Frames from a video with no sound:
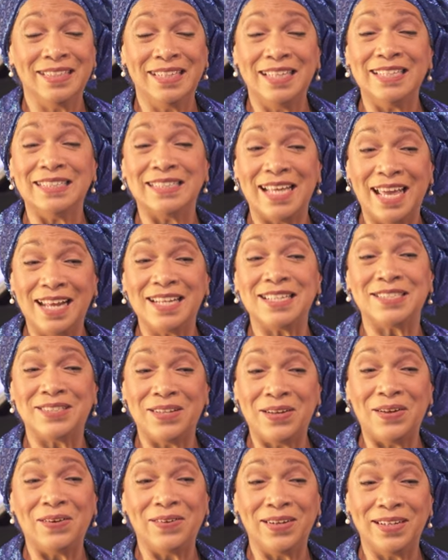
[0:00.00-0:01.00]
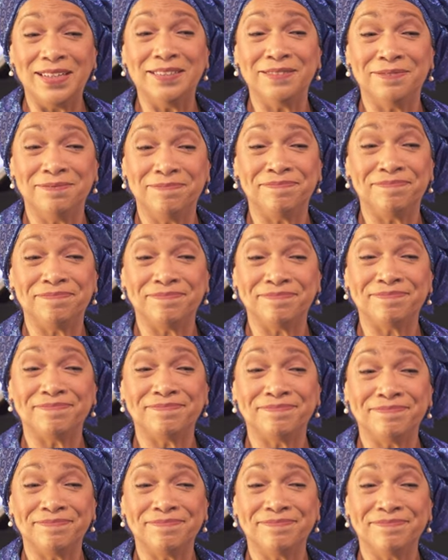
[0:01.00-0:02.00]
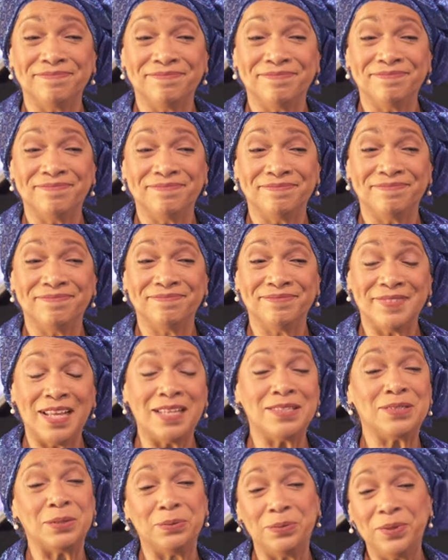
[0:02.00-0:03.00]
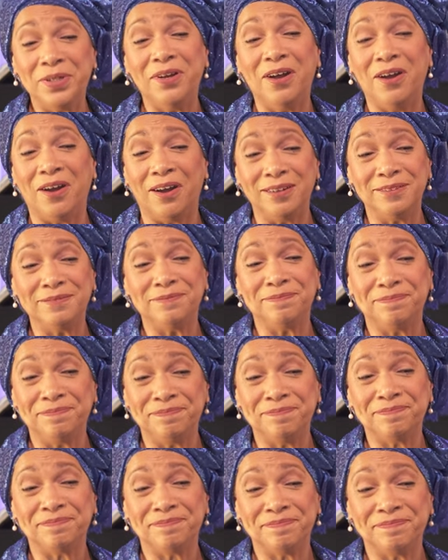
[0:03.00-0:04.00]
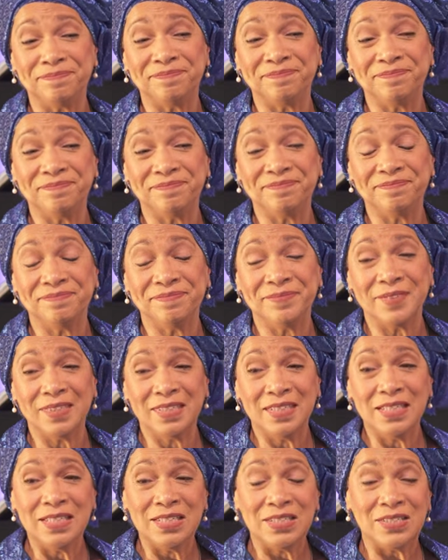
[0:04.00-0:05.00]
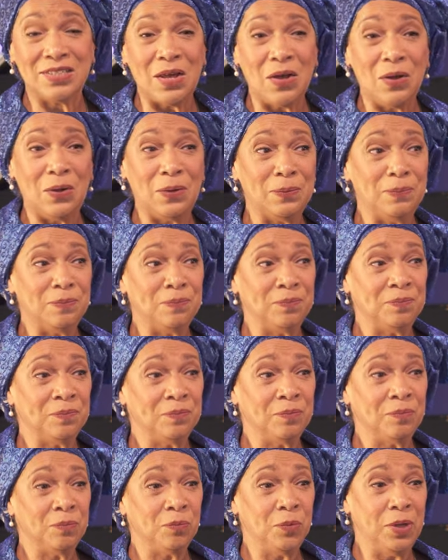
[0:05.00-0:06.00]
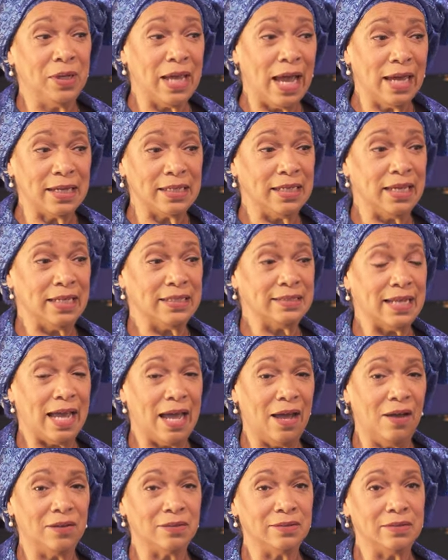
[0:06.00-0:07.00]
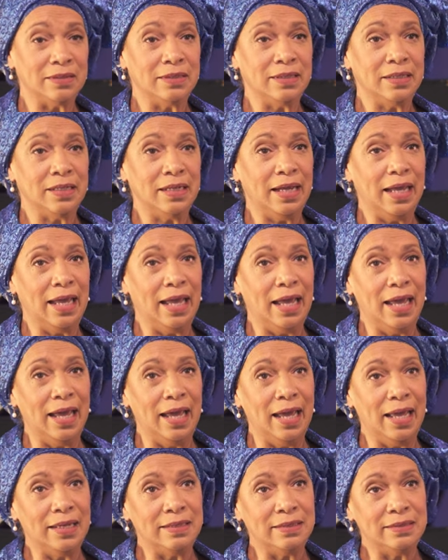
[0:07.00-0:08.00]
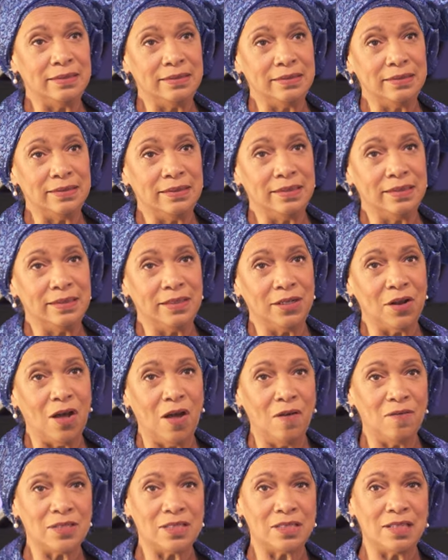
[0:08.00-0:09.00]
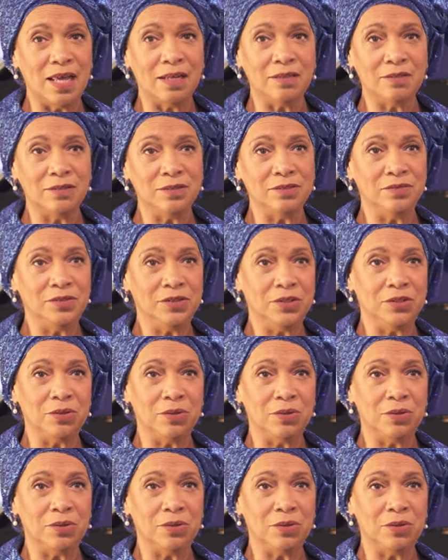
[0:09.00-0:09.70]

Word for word: Is that a story? That's who we are. So we got kicked out, and then all of a sudden, you